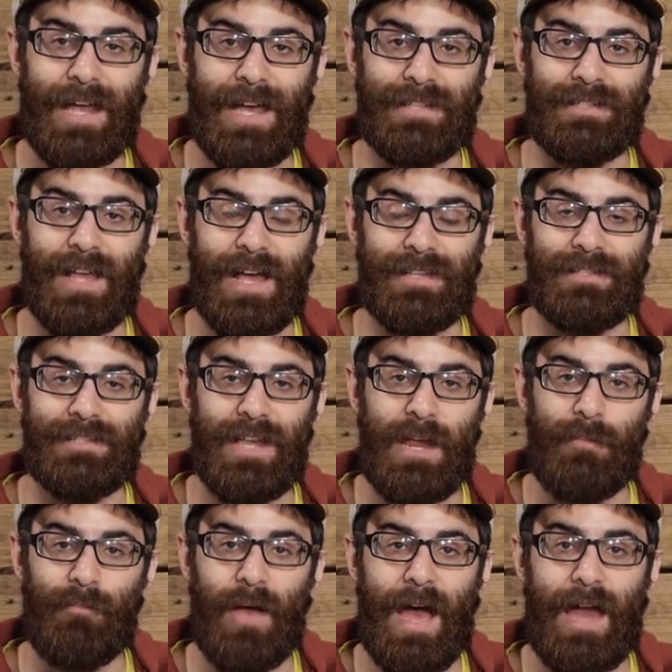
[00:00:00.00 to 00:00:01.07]
has that
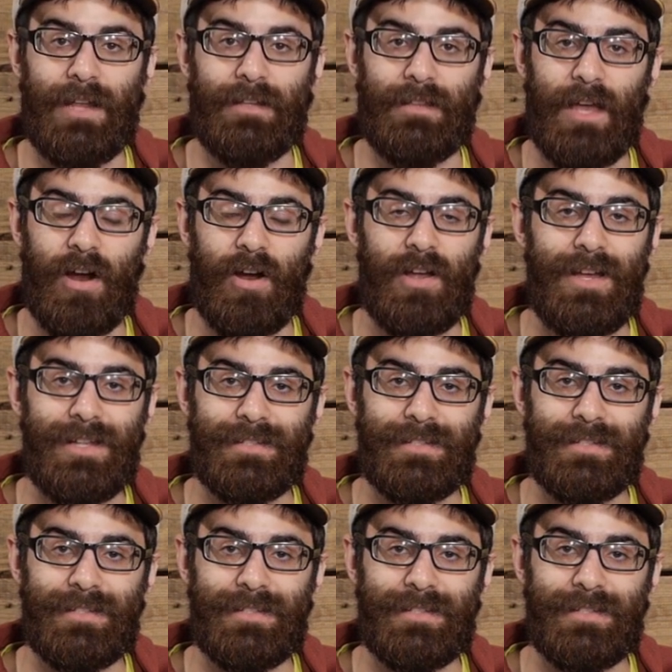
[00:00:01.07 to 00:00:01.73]
same padding there.